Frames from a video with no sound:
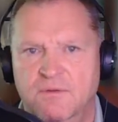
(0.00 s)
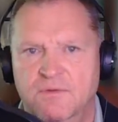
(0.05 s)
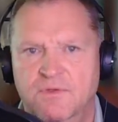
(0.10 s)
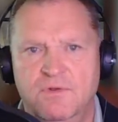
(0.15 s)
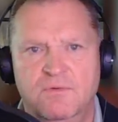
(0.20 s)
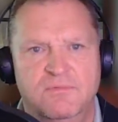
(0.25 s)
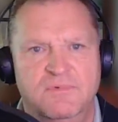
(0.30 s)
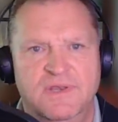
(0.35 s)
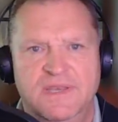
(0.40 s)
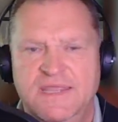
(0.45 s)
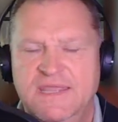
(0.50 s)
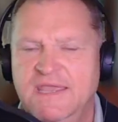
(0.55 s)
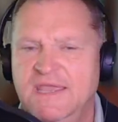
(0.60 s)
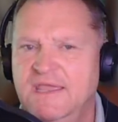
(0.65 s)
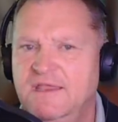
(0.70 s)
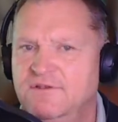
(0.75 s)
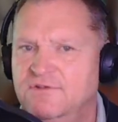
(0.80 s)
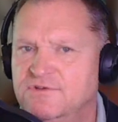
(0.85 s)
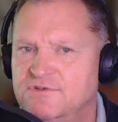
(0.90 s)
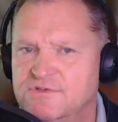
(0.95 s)
You don't
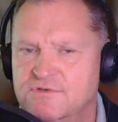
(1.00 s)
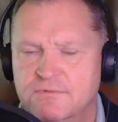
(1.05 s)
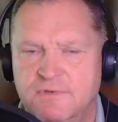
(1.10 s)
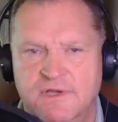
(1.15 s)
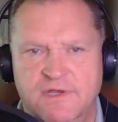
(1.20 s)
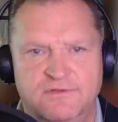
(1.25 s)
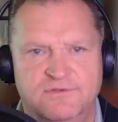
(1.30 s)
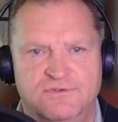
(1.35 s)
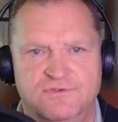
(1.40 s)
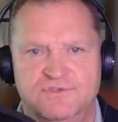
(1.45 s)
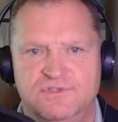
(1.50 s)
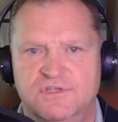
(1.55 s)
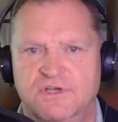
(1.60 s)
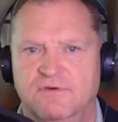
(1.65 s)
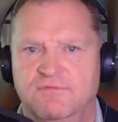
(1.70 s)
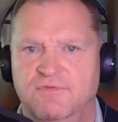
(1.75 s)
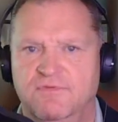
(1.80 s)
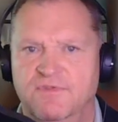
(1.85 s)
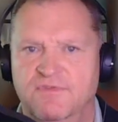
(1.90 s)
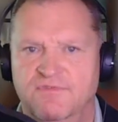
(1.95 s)
need to surround
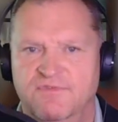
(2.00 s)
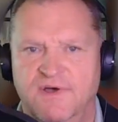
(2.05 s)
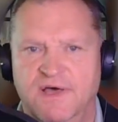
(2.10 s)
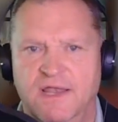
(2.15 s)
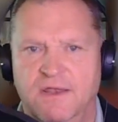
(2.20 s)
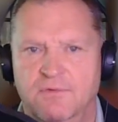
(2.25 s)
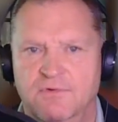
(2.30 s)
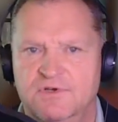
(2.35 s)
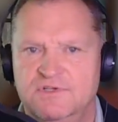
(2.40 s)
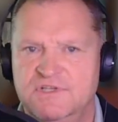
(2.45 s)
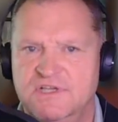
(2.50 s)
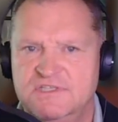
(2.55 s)
yourself with followers.